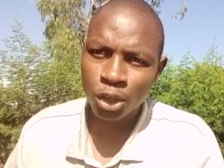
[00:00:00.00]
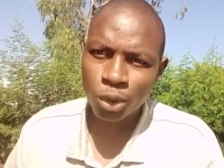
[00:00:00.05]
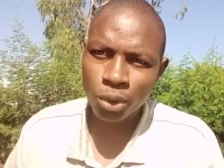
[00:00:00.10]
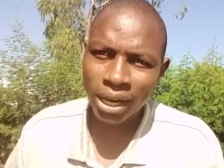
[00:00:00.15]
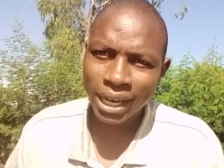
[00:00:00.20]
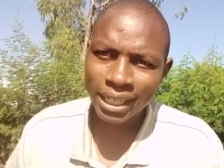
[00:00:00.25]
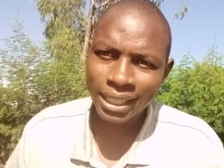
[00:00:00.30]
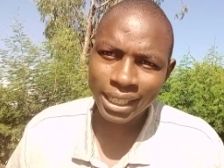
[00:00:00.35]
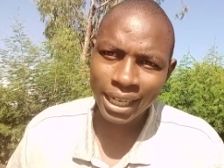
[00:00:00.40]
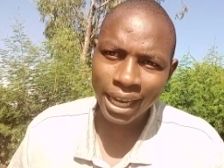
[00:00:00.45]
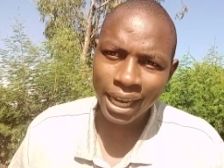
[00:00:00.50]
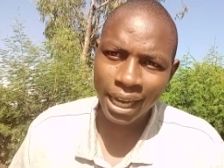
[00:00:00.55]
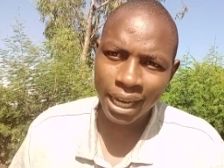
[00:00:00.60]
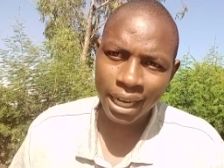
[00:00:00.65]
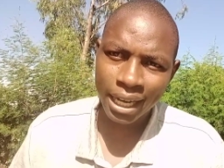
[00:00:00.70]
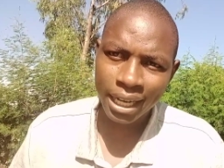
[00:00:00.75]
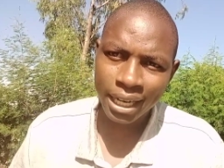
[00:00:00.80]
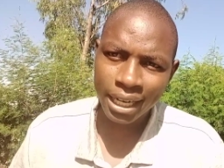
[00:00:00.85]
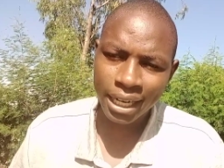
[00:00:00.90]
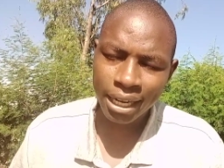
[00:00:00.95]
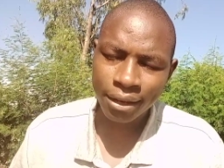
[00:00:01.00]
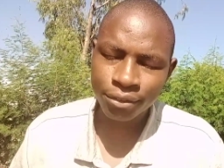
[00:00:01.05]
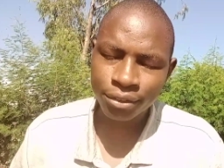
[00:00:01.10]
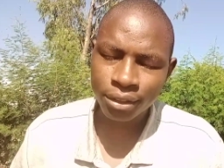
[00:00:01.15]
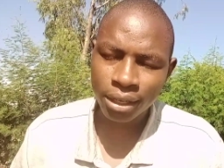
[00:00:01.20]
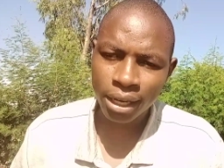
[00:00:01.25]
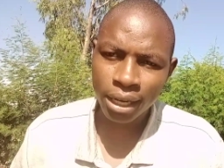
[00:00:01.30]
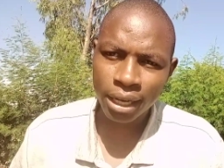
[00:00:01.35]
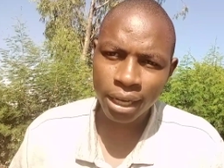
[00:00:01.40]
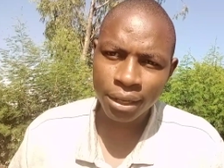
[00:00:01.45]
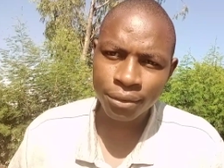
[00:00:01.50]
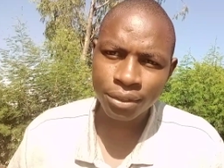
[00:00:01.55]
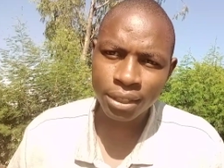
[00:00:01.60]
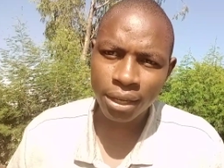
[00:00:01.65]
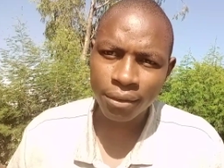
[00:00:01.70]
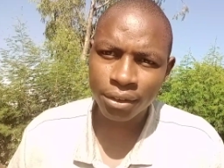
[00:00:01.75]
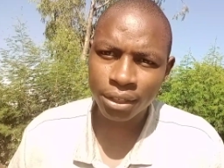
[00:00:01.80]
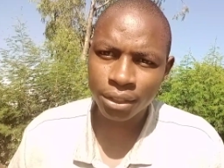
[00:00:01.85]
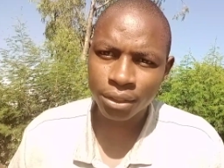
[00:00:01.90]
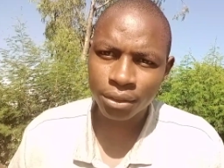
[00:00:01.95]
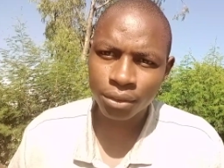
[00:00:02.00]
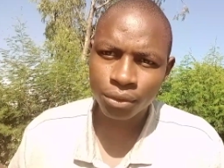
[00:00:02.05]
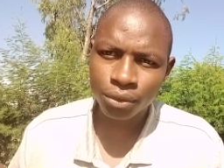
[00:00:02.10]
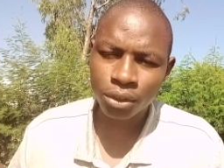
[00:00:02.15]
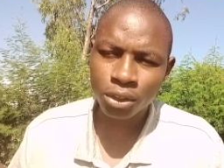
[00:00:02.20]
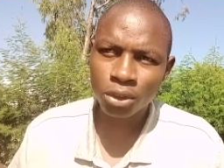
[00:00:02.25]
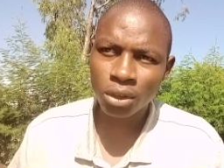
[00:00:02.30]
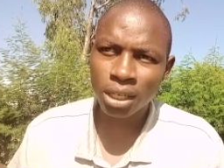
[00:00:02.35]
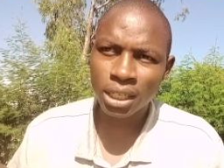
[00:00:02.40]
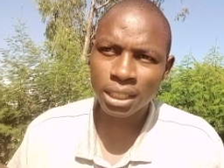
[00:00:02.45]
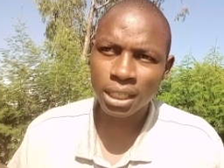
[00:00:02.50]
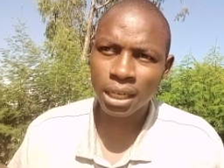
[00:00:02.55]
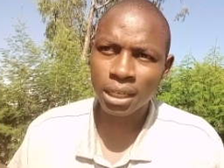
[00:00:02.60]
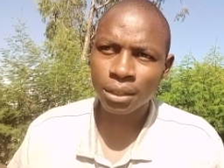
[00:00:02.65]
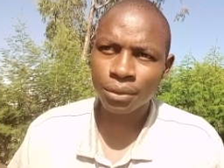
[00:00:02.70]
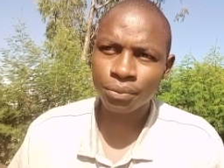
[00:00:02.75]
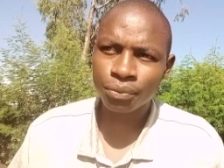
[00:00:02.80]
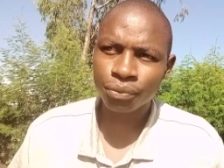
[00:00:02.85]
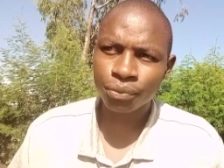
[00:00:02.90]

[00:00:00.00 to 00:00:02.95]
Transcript: your entire life uh, life savings. You need to understand